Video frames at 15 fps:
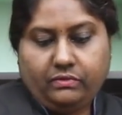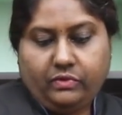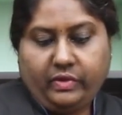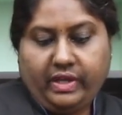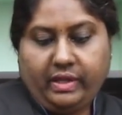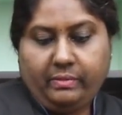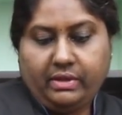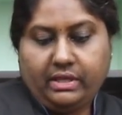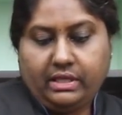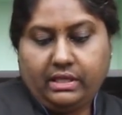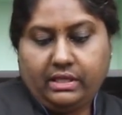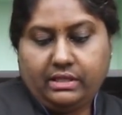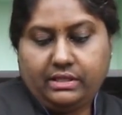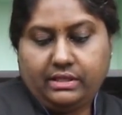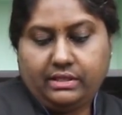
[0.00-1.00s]
3
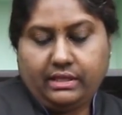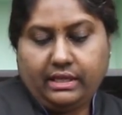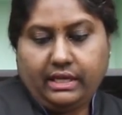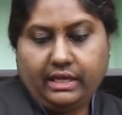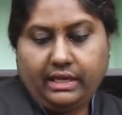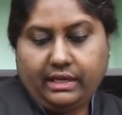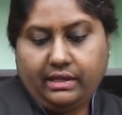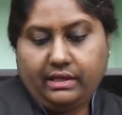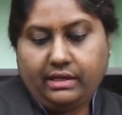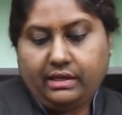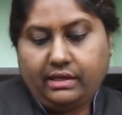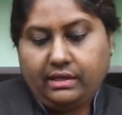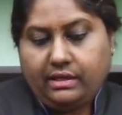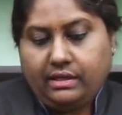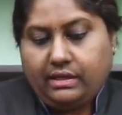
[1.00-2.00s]
minutes, and
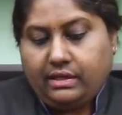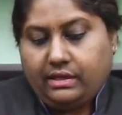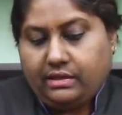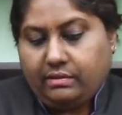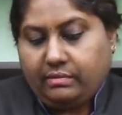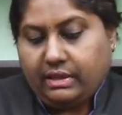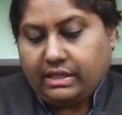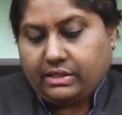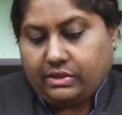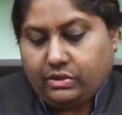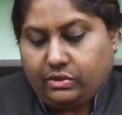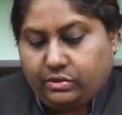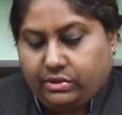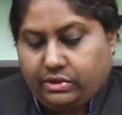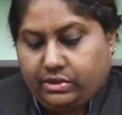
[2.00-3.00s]
the batter
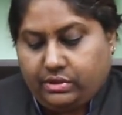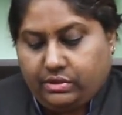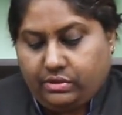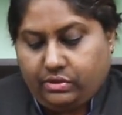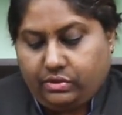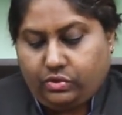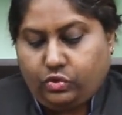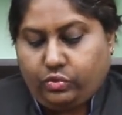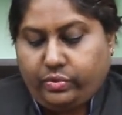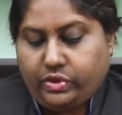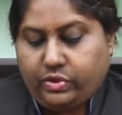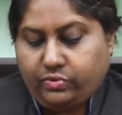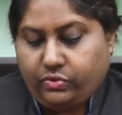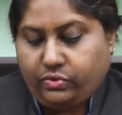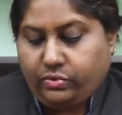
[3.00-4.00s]
looks super
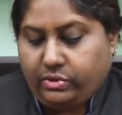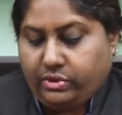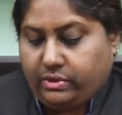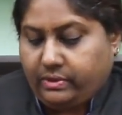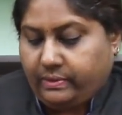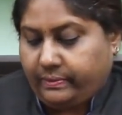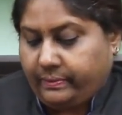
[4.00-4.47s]
smooth.